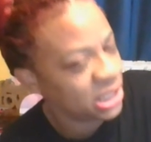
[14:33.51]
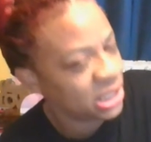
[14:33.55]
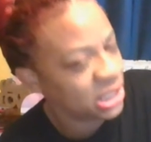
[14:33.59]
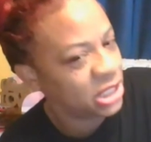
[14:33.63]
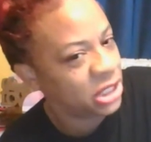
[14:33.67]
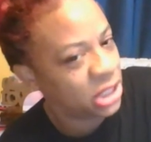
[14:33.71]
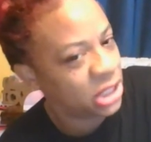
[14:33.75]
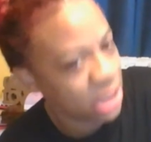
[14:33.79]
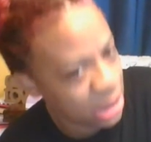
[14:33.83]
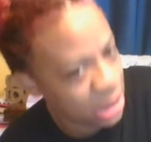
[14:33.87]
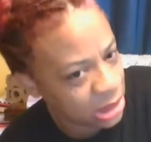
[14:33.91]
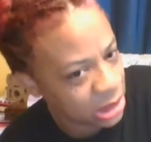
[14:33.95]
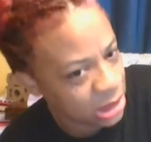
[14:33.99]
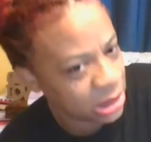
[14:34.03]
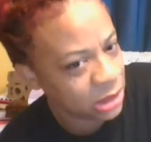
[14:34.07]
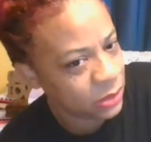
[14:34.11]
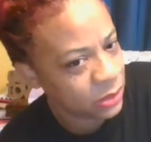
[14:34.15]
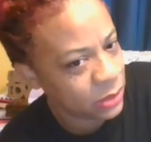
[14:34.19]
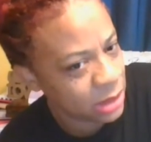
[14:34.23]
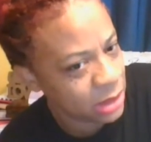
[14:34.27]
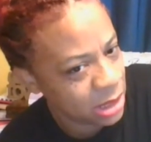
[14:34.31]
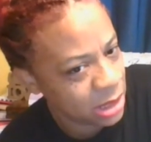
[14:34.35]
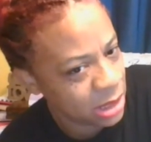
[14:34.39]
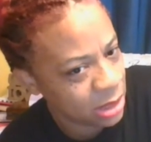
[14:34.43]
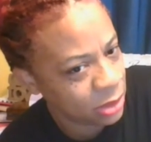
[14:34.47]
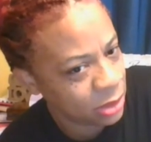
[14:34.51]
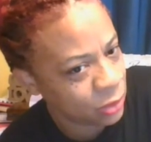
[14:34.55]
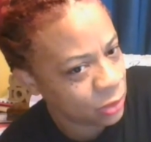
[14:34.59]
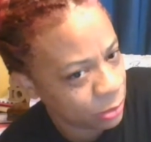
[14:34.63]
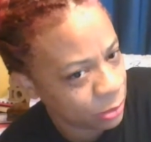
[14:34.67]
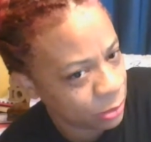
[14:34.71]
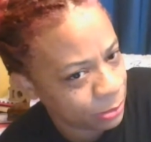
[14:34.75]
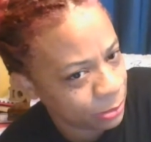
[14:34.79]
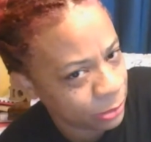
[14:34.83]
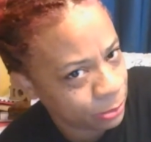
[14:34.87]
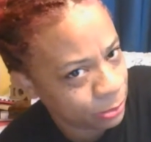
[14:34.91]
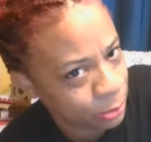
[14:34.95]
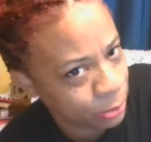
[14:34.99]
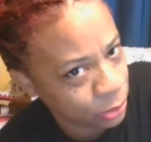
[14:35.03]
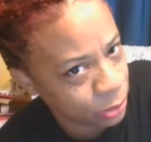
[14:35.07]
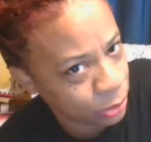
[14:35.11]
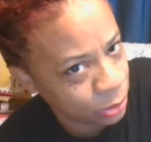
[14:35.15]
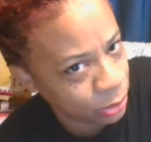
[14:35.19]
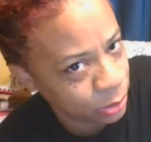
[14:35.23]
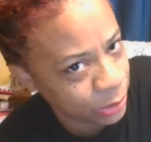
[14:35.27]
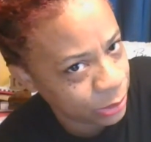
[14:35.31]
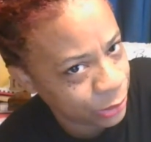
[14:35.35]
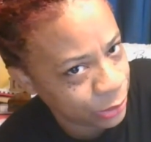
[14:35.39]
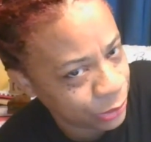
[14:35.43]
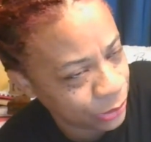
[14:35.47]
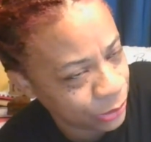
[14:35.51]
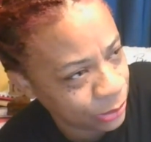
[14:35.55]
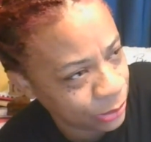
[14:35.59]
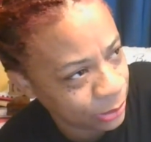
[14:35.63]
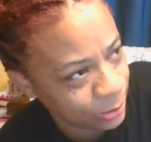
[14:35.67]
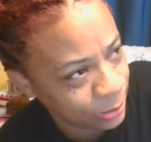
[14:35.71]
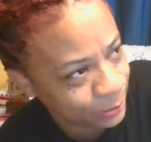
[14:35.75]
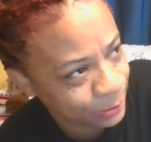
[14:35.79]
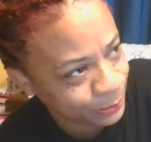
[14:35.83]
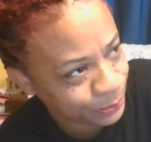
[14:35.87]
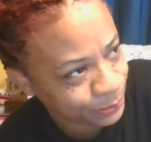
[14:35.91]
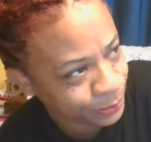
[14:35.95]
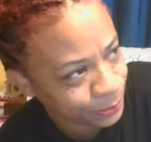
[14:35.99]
Jesus was in the stripper pool with you.